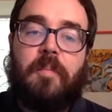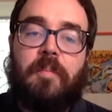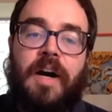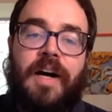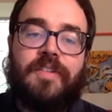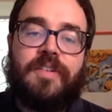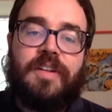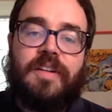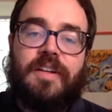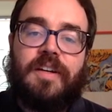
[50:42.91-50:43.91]
but
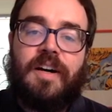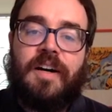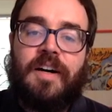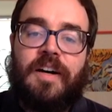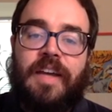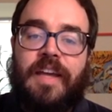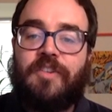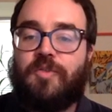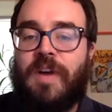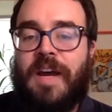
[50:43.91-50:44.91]
uh,
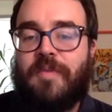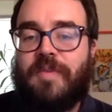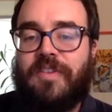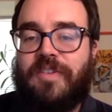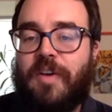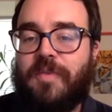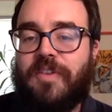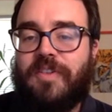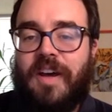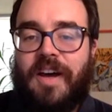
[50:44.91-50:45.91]
int ref itself
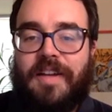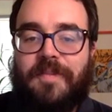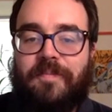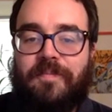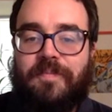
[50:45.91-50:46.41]
does not.